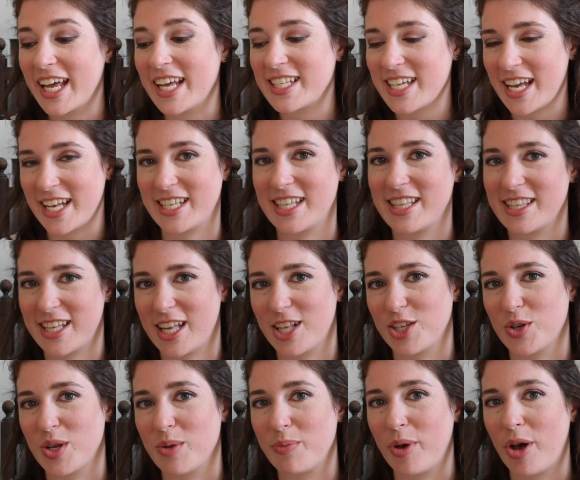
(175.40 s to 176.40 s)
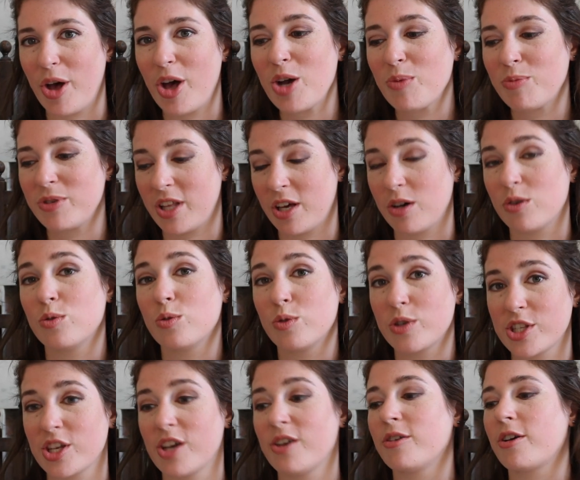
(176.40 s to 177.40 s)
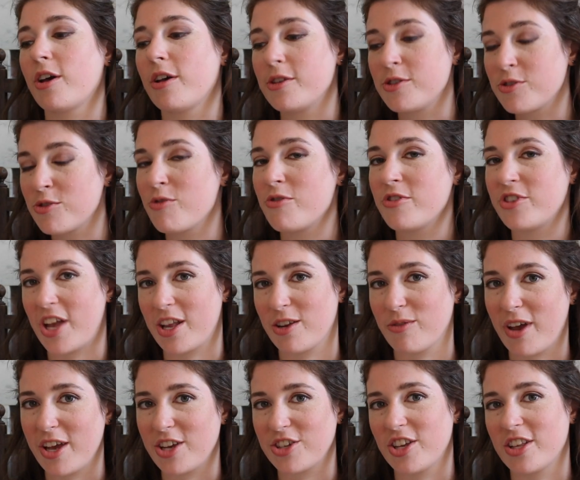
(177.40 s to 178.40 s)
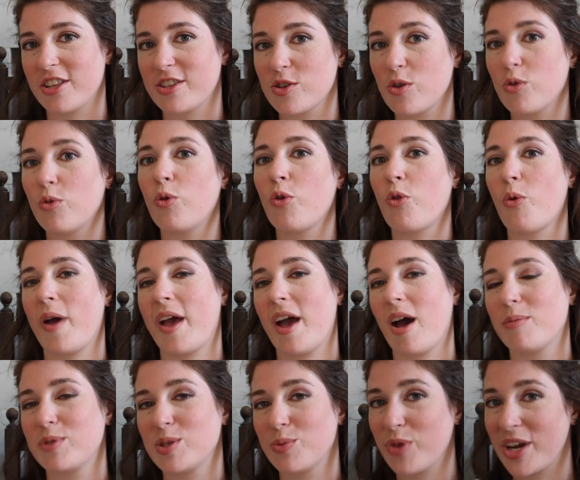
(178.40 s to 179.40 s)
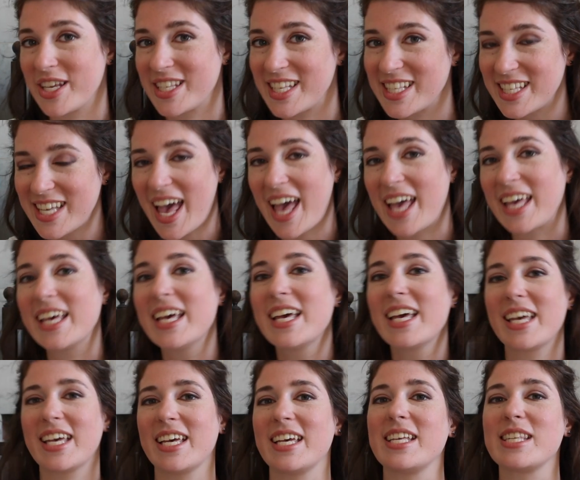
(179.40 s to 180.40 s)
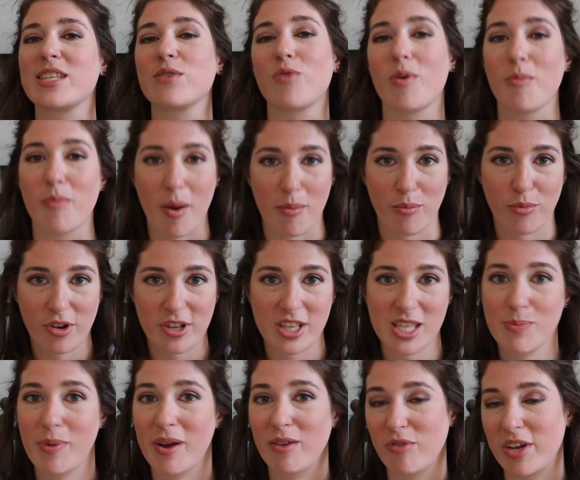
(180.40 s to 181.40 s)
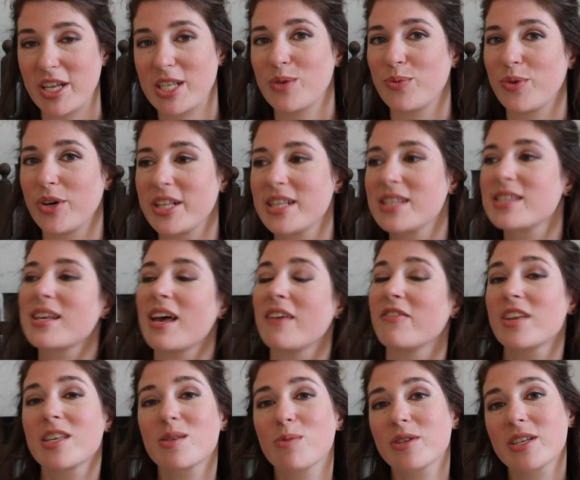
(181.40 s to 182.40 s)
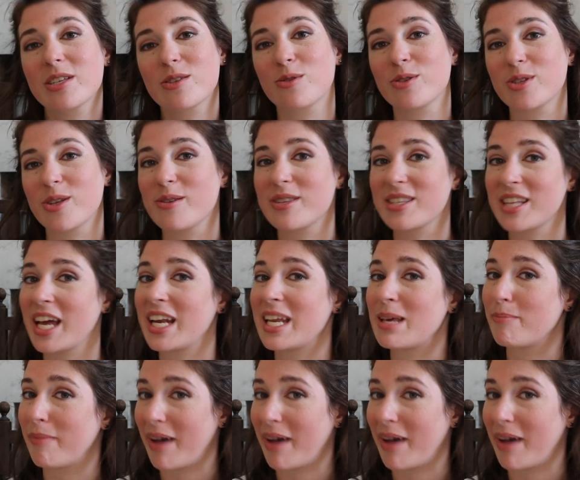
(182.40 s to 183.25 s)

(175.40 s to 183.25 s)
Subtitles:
late 18th century book, but that also goes through the generations all the way up to present day, is Remembrance by Rita Woods, and this one is also slightly